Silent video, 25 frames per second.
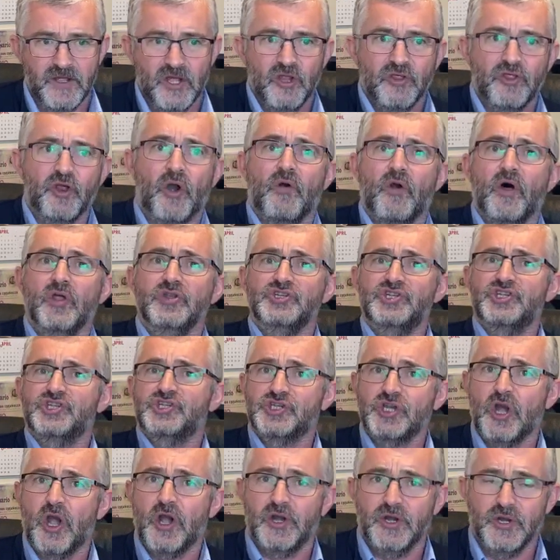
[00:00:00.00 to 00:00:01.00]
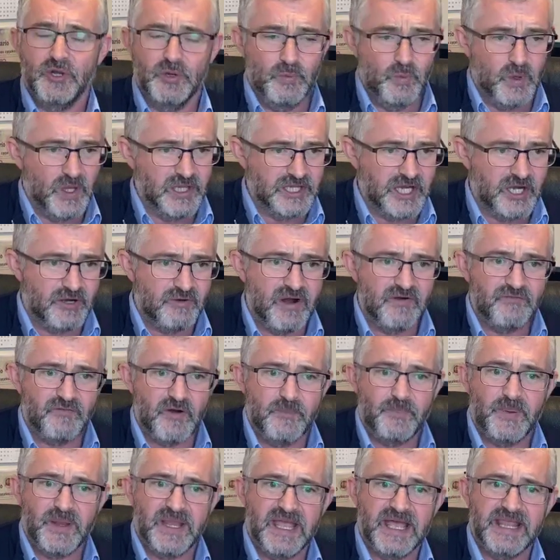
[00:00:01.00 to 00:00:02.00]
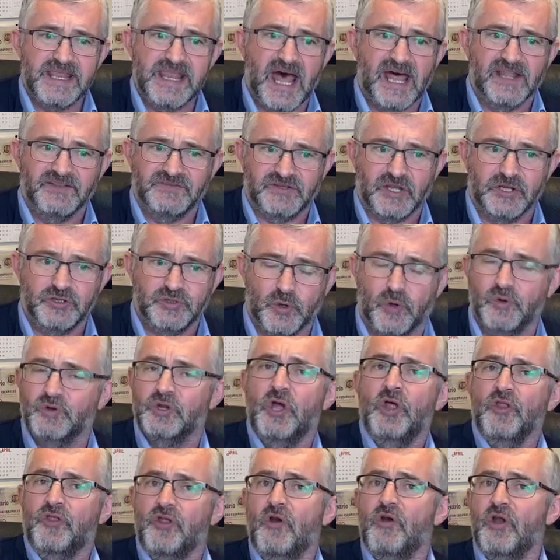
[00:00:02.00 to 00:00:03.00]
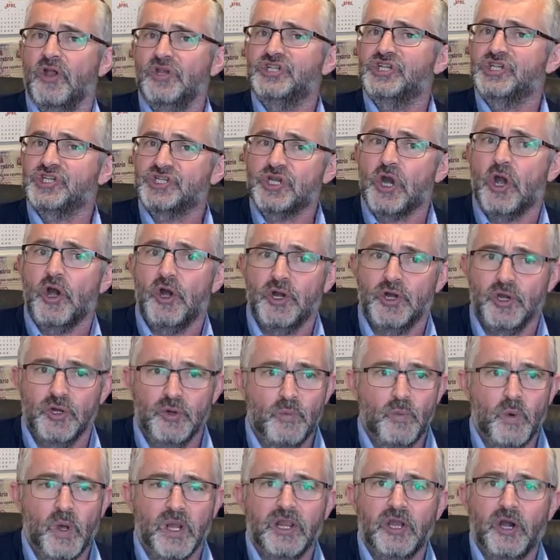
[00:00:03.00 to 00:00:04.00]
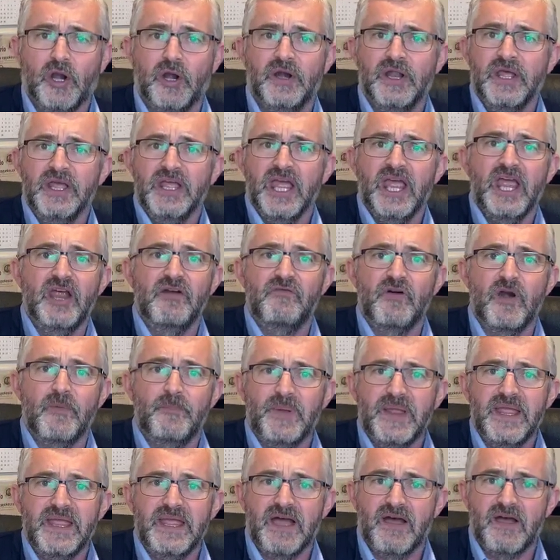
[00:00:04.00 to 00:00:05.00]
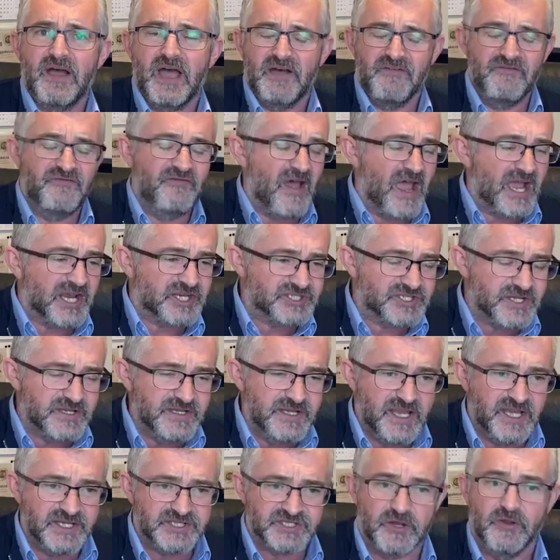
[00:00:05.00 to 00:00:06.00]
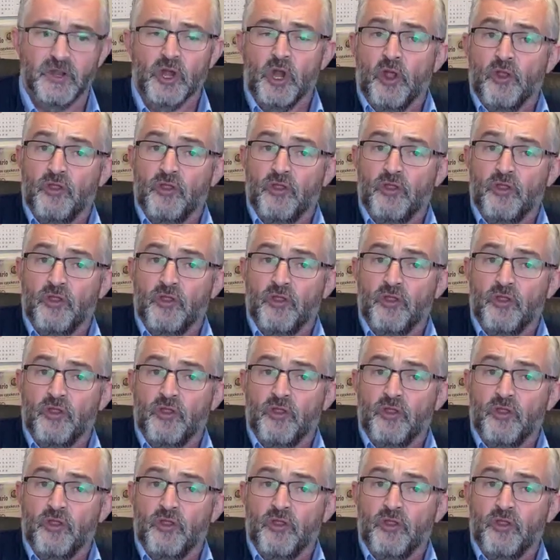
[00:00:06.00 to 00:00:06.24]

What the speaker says: They're uncertain will there ever be an antidote. They're uncertain will there ever be a vaccination.